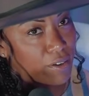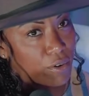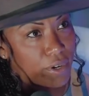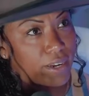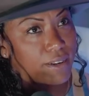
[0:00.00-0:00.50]
a
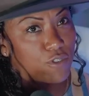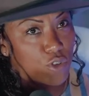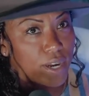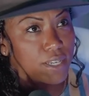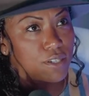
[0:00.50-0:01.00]
creative
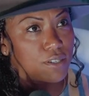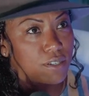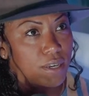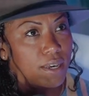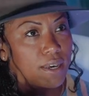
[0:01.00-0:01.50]
tries
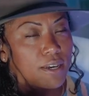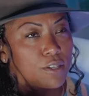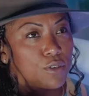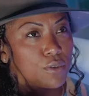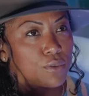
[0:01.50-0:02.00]

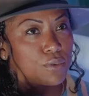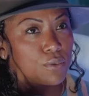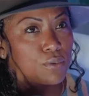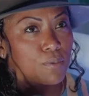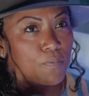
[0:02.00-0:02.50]

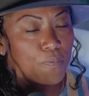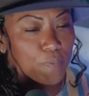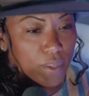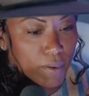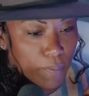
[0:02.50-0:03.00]
to
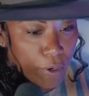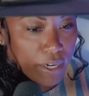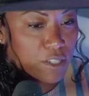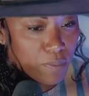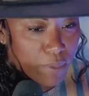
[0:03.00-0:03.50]
put
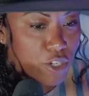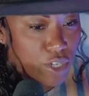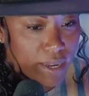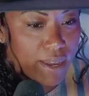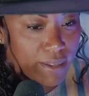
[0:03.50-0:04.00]
as
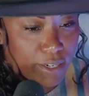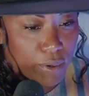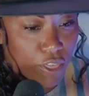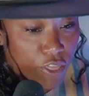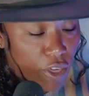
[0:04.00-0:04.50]
much, you
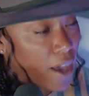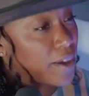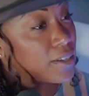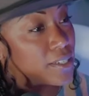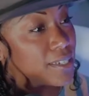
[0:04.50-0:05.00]
know,
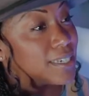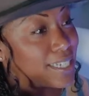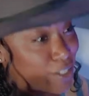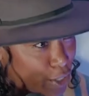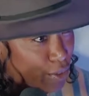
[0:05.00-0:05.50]
thought
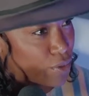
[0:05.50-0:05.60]
into